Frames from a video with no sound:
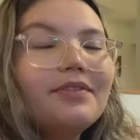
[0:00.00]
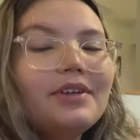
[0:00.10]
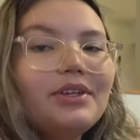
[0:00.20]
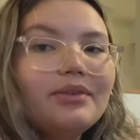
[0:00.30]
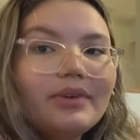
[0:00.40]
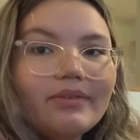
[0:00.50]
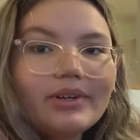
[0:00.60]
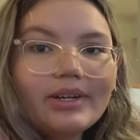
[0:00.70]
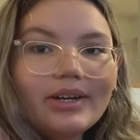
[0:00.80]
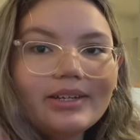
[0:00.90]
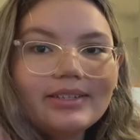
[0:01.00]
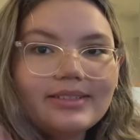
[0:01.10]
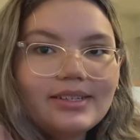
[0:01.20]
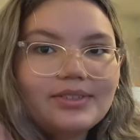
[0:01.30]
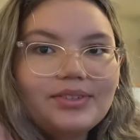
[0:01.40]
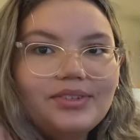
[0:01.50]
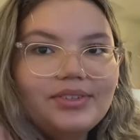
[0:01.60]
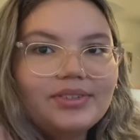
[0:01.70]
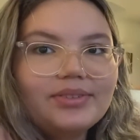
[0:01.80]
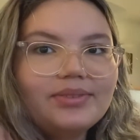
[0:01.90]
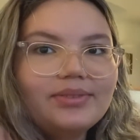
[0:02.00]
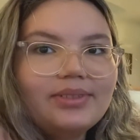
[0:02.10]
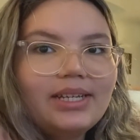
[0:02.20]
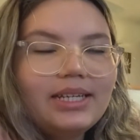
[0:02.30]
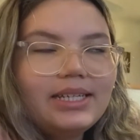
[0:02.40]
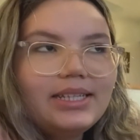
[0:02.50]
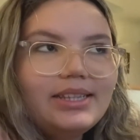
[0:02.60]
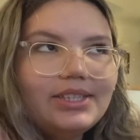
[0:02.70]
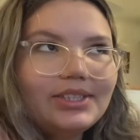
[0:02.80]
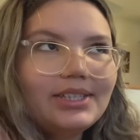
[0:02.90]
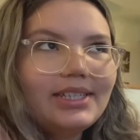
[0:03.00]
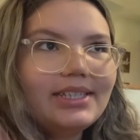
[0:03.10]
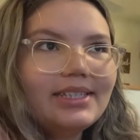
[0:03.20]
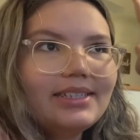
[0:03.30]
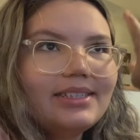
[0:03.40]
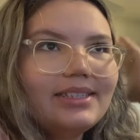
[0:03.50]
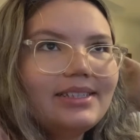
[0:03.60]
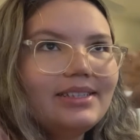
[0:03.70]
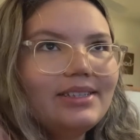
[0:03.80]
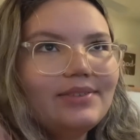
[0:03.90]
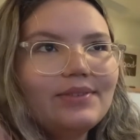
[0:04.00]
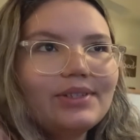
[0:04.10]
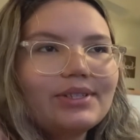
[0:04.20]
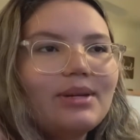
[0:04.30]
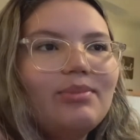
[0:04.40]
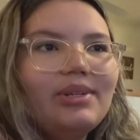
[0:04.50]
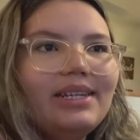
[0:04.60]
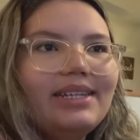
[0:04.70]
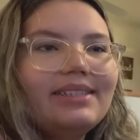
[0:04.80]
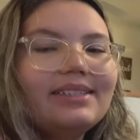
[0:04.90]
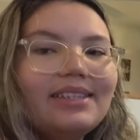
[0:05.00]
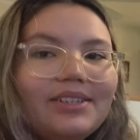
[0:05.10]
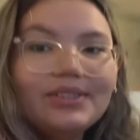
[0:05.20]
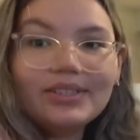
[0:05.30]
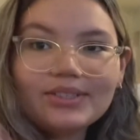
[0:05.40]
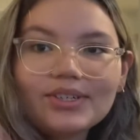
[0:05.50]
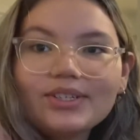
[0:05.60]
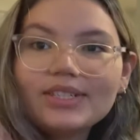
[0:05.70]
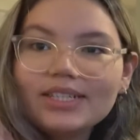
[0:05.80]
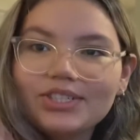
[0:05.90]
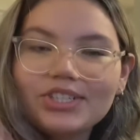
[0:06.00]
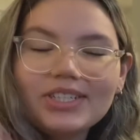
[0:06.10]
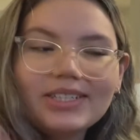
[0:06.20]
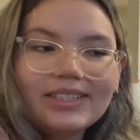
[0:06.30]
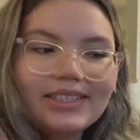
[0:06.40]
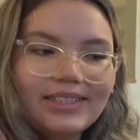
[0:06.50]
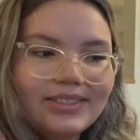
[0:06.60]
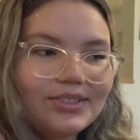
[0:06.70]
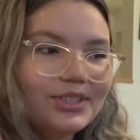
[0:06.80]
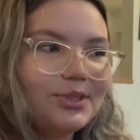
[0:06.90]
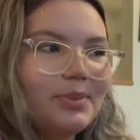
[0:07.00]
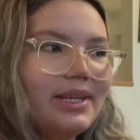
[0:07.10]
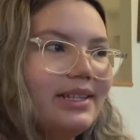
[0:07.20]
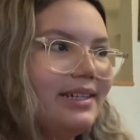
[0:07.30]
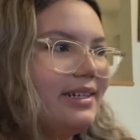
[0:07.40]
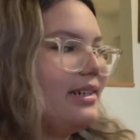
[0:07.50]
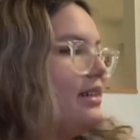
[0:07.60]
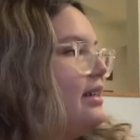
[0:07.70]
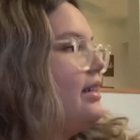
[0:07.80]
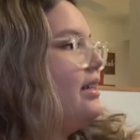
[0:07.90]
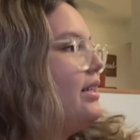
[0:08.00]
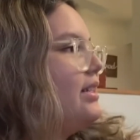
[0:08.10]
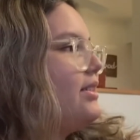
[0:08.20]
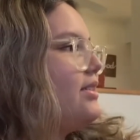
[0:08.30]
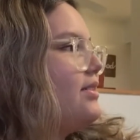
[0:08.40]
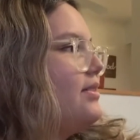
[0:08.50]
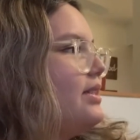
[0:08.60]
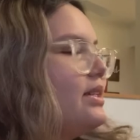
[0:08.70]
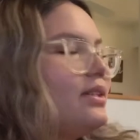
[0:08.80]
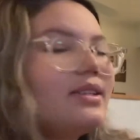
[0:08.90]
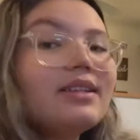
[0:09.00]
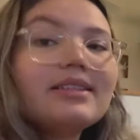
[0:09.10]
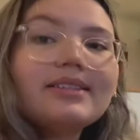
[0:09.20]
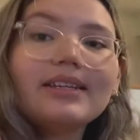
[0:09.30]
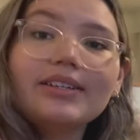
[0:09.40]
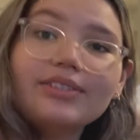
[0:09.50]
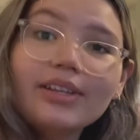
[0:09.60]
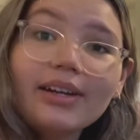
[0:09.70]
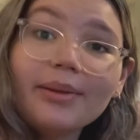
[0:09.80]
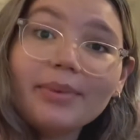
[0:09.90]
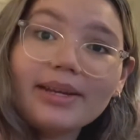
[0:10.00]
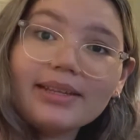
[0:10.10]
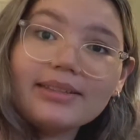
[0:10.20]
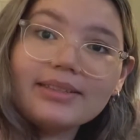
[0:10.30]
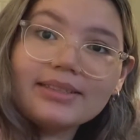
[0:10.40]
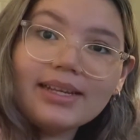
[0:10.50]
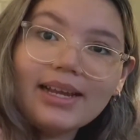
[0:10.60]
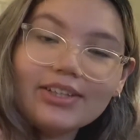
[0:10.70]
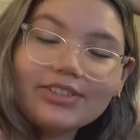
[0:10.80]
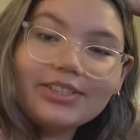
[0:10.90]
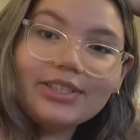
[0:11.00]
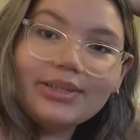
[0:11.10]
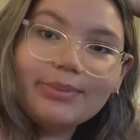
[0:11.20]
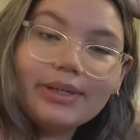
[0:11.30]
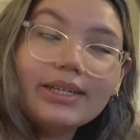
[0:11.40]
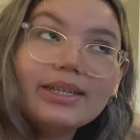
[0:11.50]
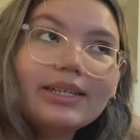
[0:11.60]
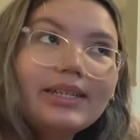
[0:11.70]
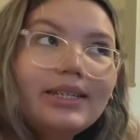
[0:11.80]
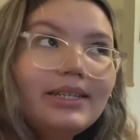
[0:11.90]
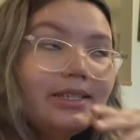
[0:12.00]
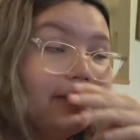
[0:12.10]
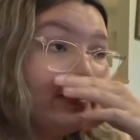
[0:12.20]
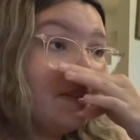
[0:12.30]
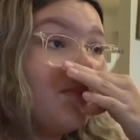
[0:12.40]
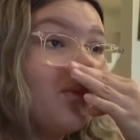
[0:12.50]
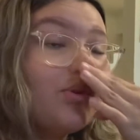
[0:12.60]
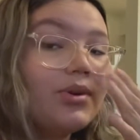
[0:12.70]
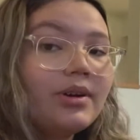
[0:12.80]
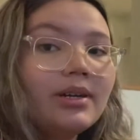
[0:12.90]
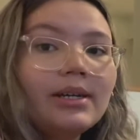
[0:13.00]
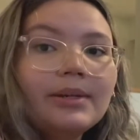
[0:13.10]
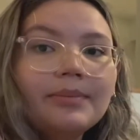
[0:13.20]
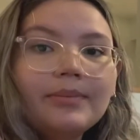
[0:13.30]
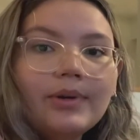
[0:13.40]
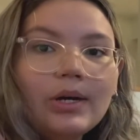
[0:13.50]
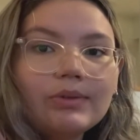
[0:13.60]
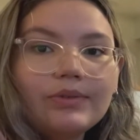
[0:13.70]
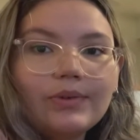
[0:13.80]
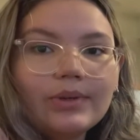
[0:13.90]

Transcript: you've ever gotten a tattoo, you know there's like the first couple days and then it starts itching and then it starts peeling. So that's the stage that I'm at. I actually need to put some more Aquaphor